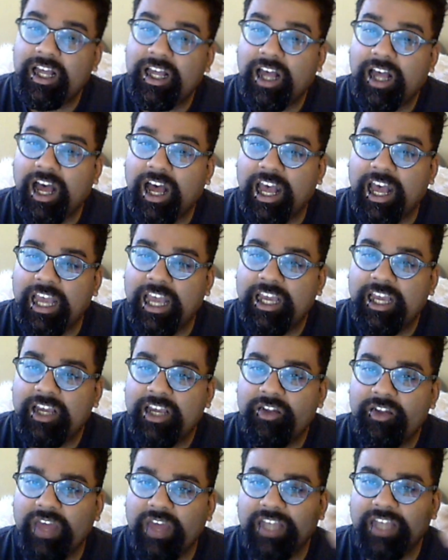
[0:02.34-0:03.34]
Hi,
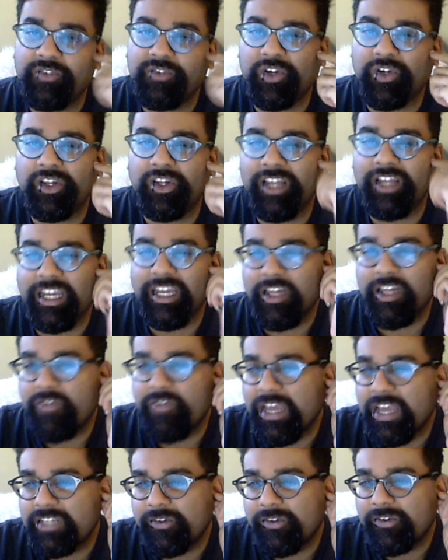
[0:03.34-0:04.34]
thanks for clicking and
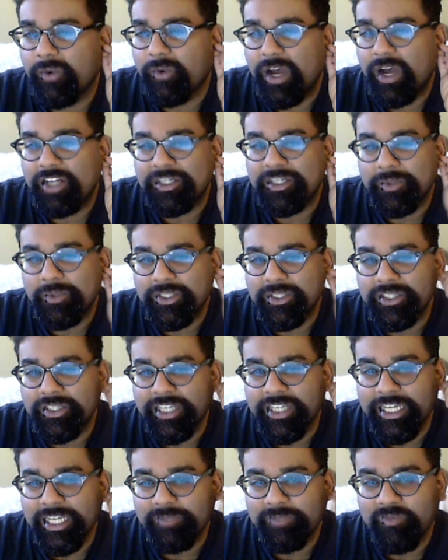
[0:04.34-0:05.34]
thanks for watching once
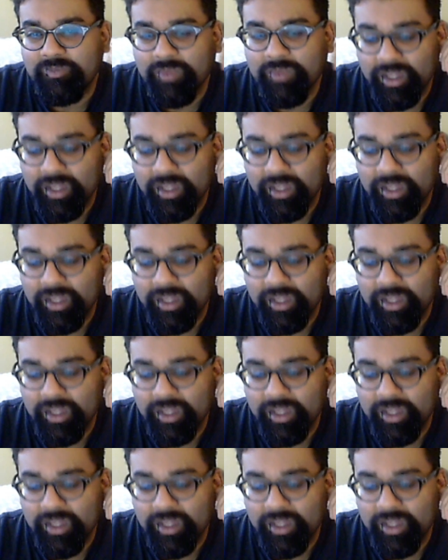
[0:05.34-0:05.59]
again.